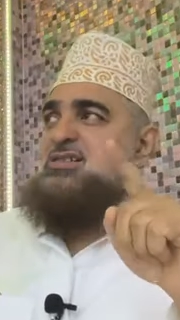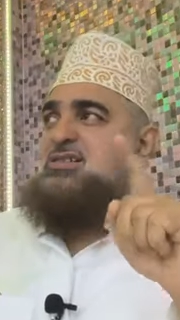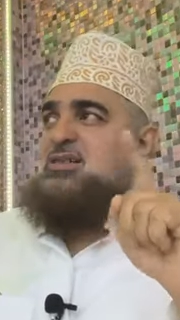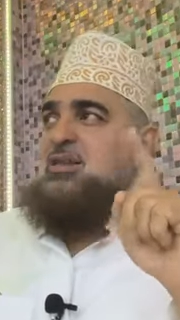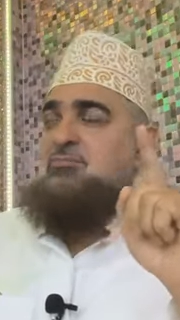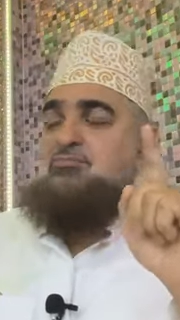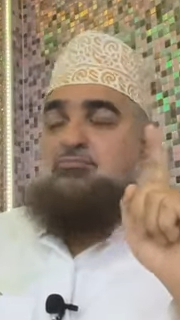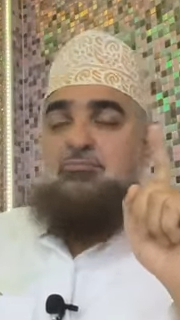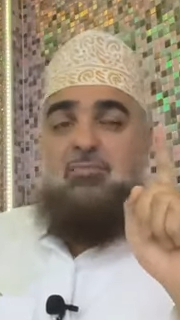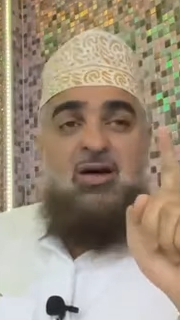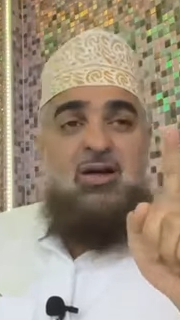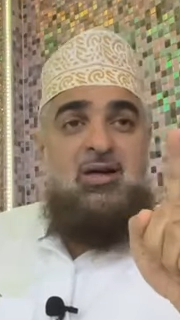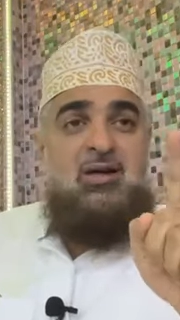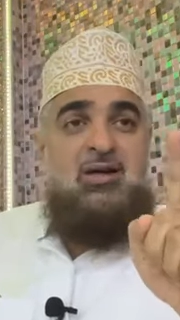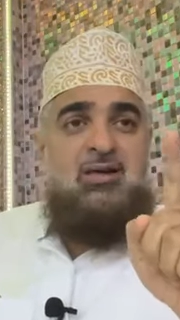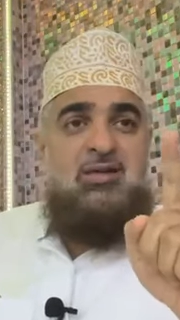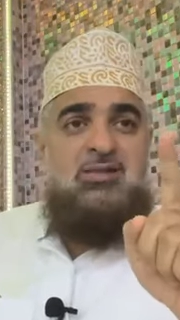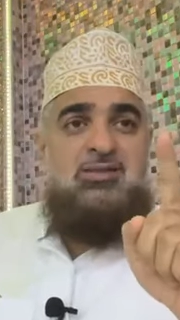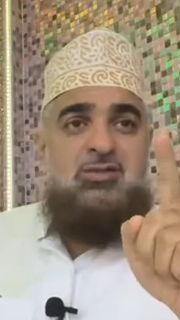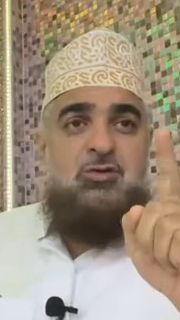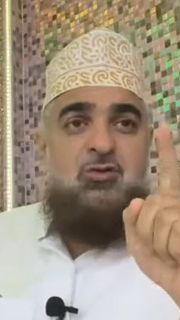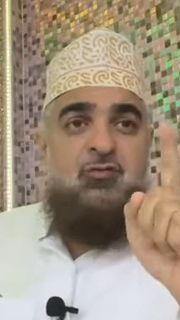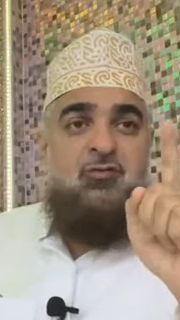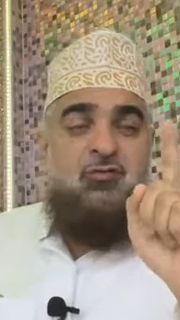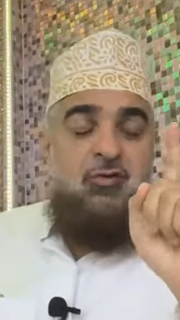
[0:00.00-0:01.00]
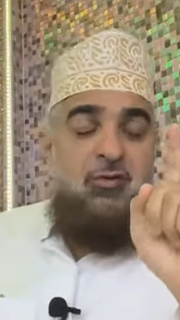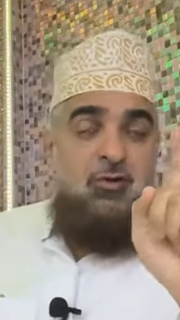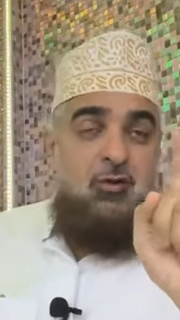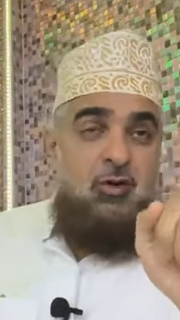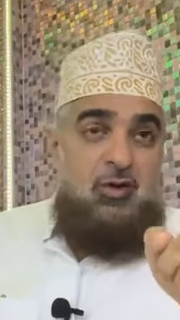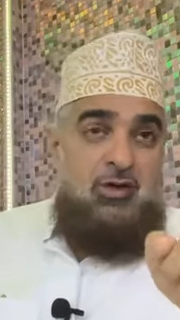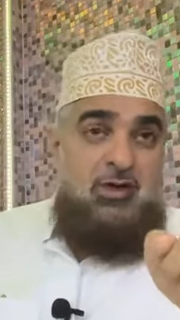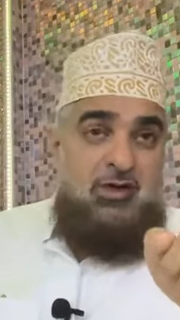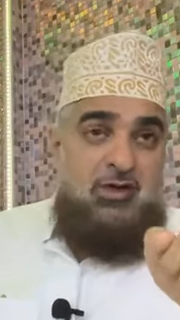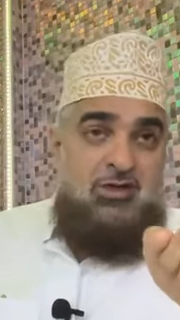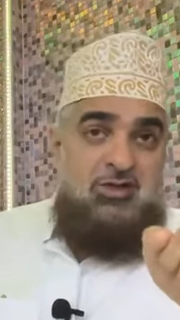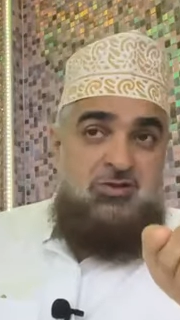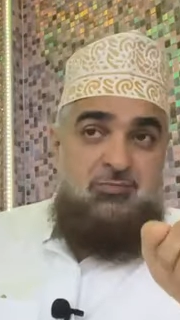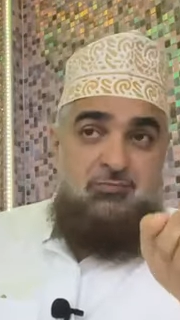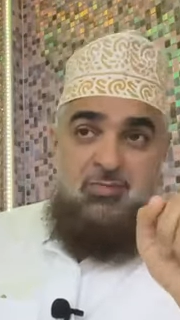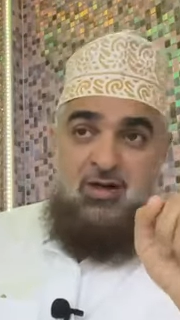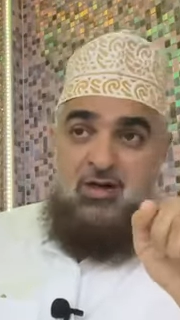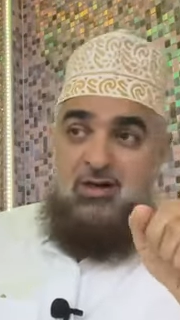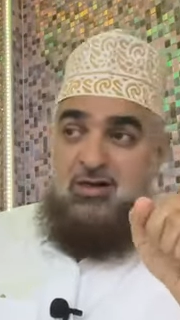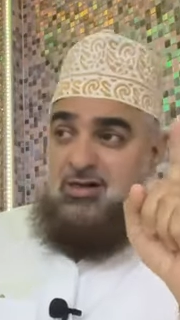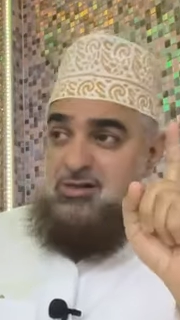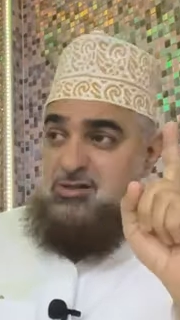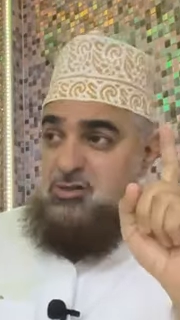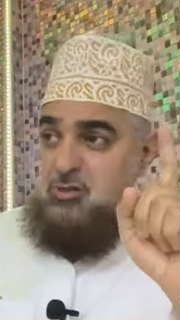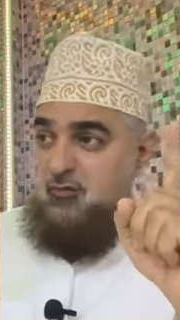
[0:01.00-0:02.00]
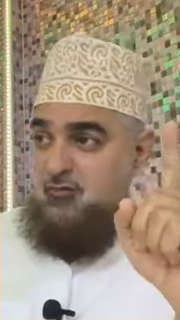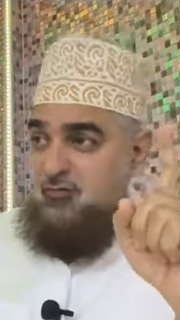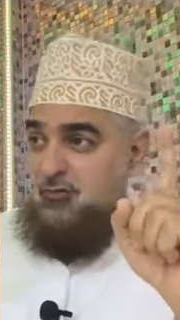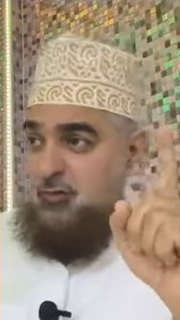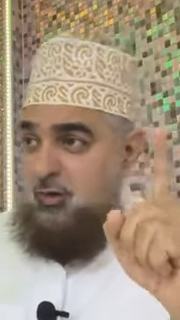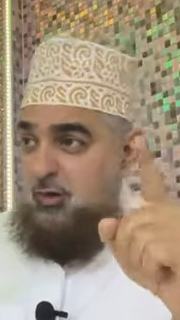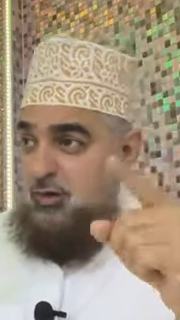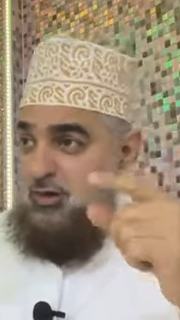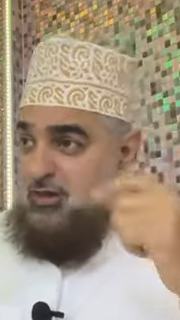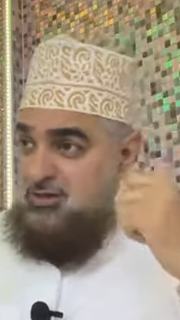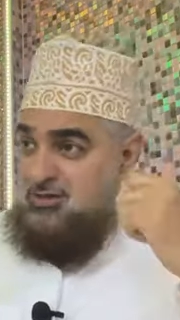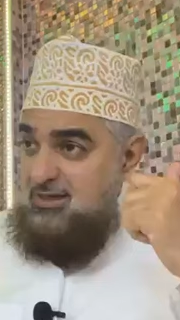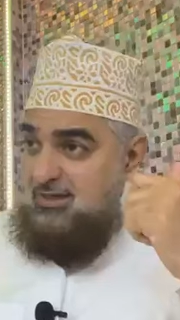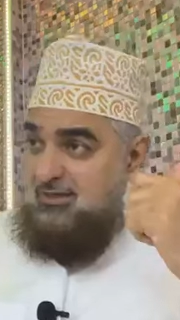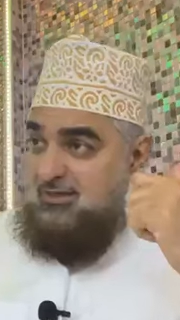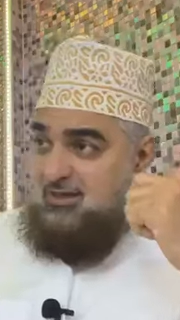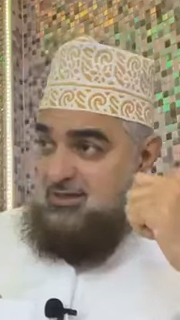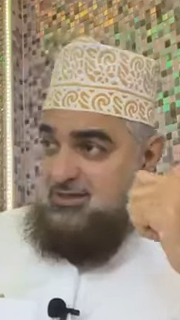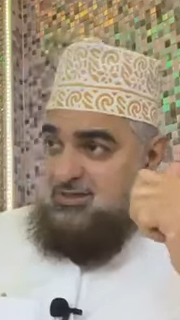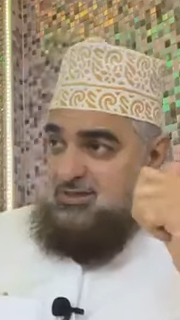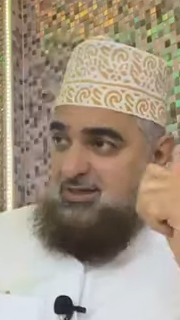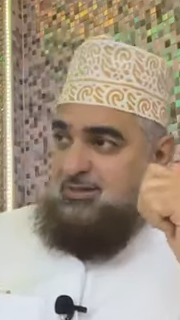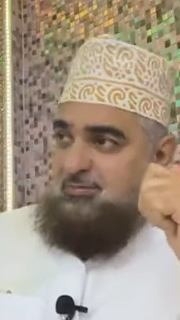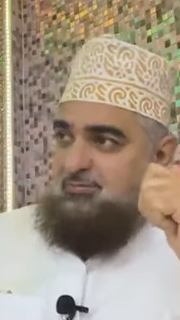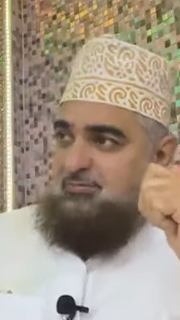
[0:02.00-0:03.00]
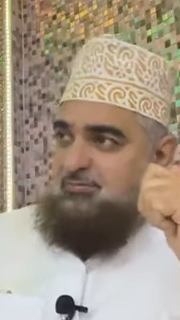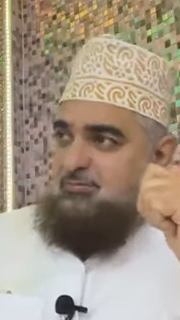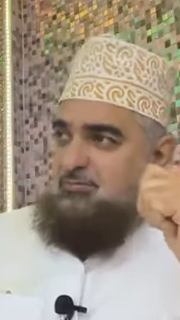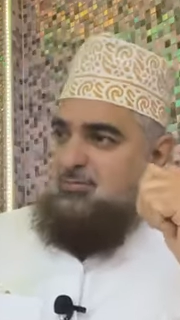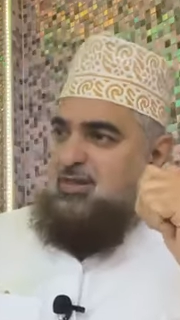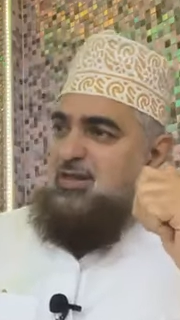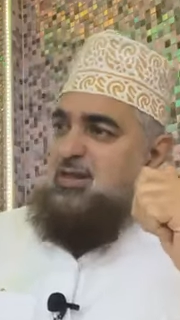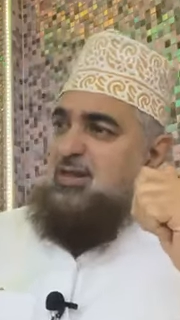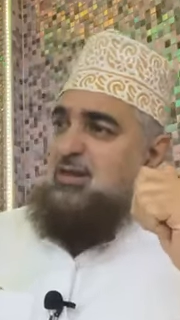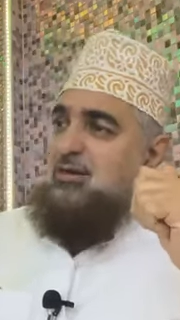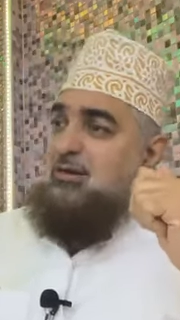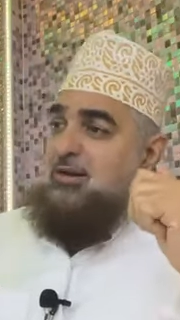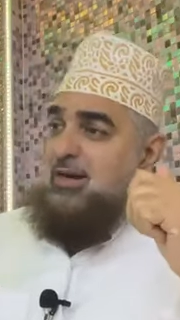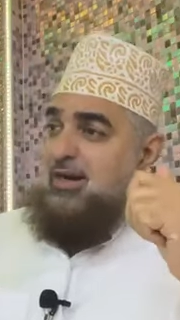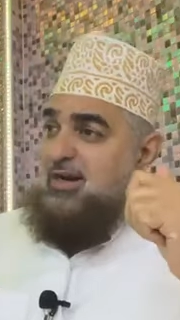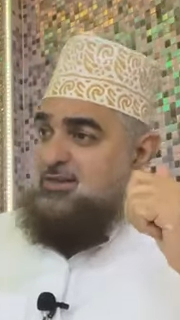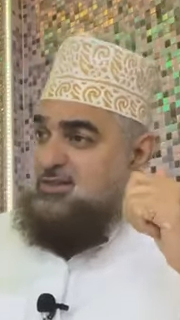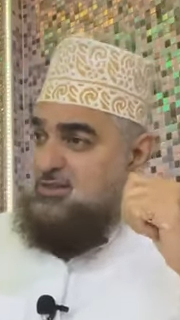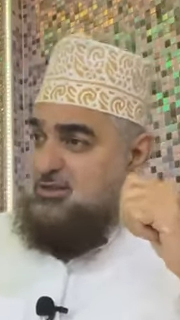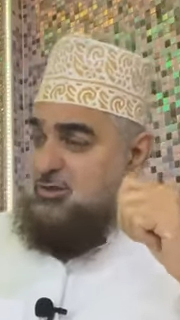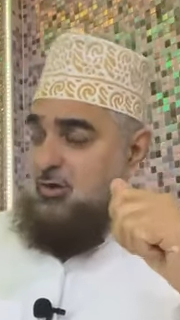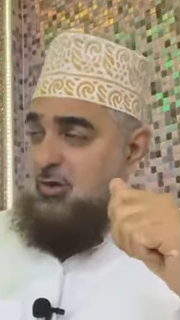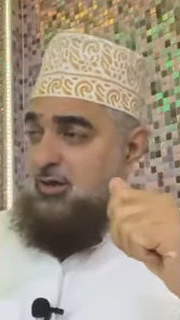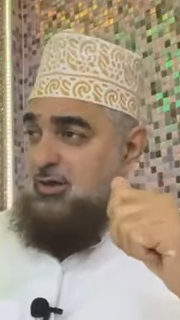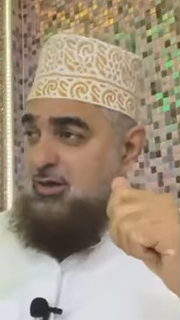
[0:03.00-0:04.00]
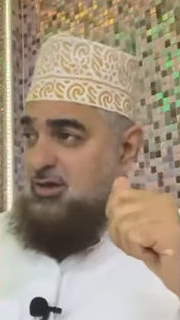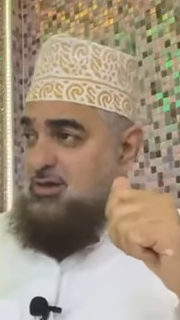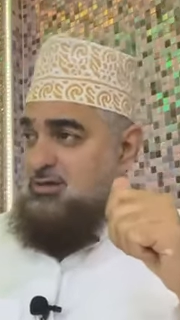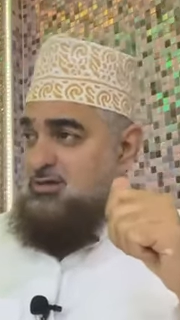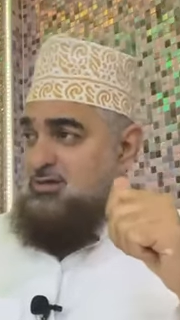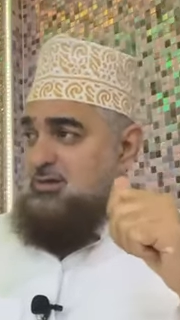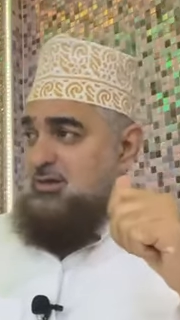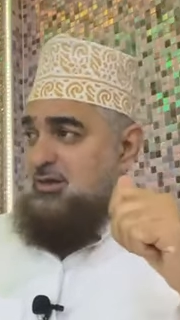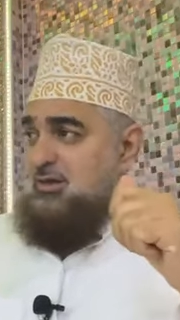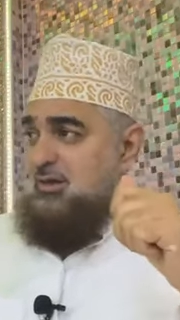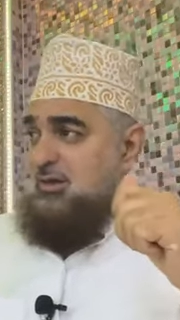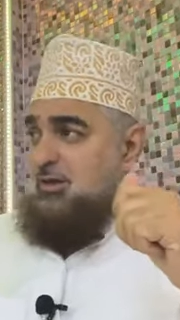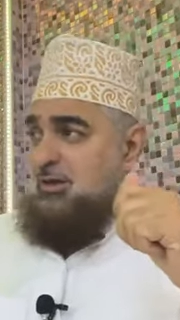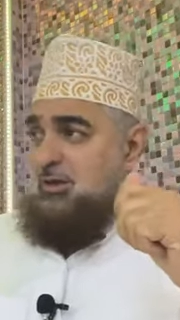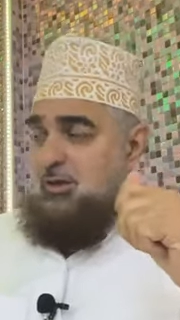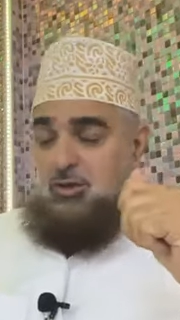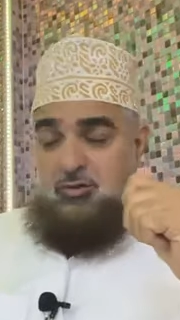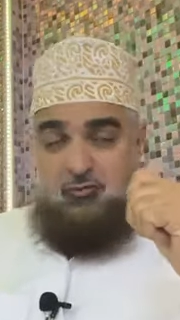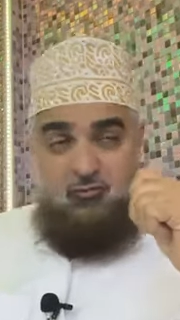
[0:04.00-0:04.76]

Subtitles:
as the markaz of knowledge at that time. Many great scholars